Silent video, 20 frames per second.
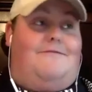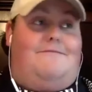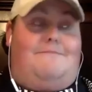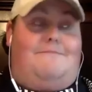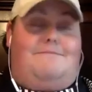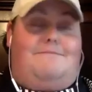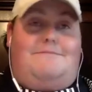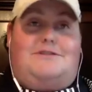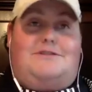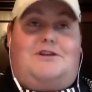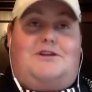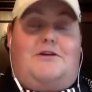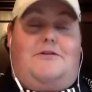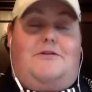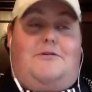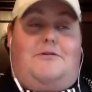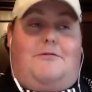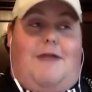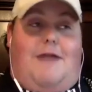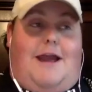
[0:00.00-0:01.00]

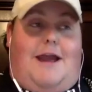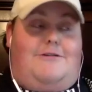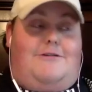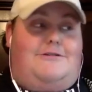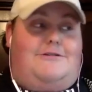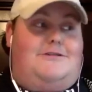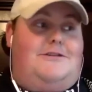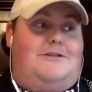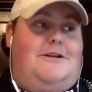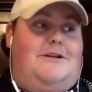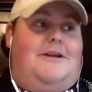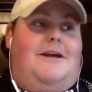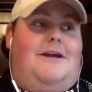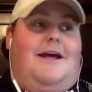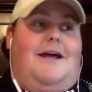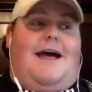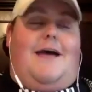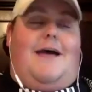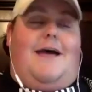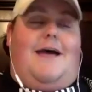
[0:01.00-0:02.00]
scooter riders.
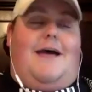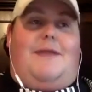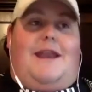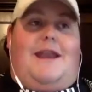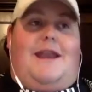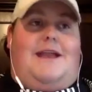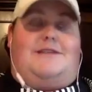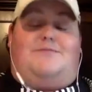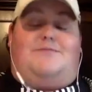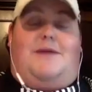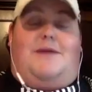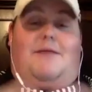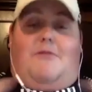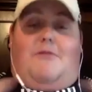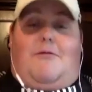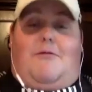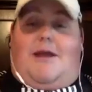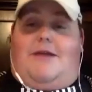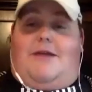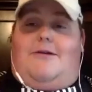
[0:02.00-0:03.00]
I mean, it's become a
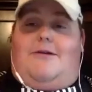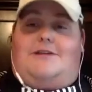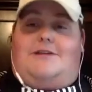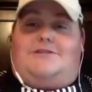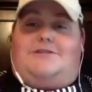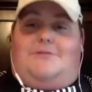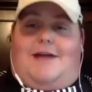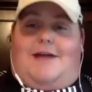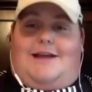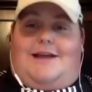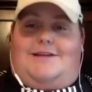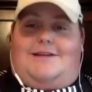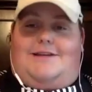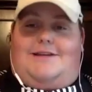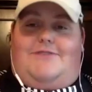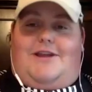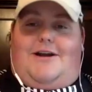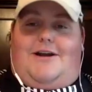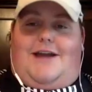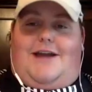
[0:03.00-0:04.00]
recreational
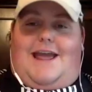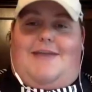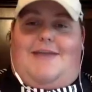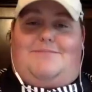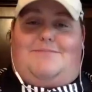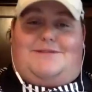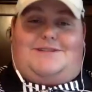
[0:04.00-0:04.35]
activity on campus